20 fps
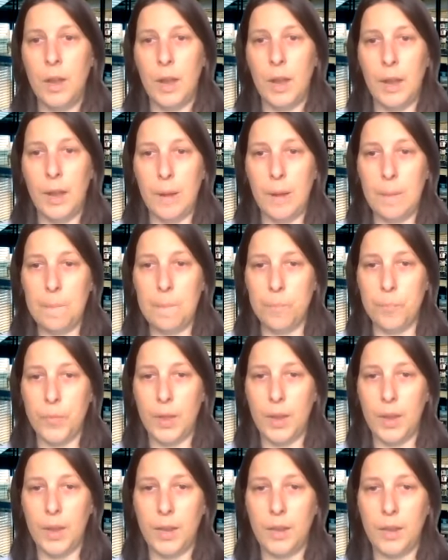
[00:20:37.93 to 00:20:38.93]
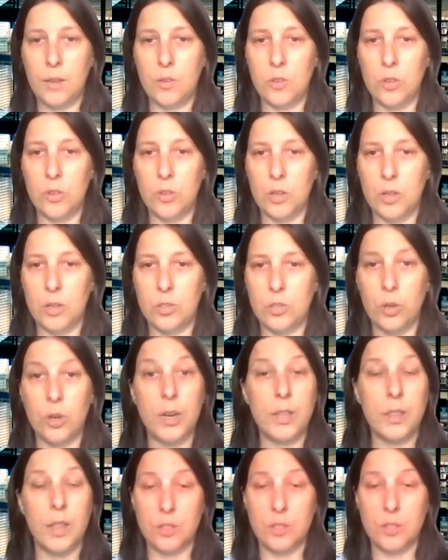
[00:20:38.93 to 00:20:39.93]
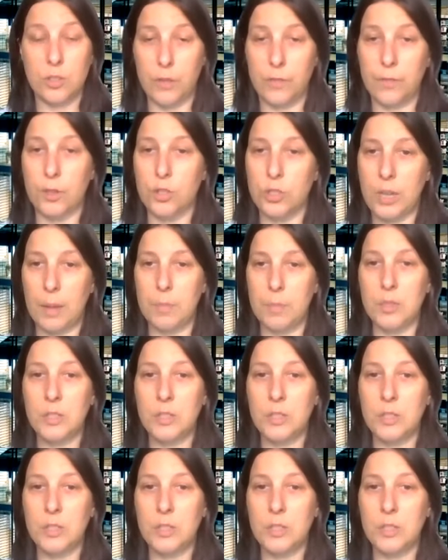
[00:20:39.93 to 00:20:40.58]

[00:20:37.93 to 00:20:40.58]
Sorry, that's the first tab.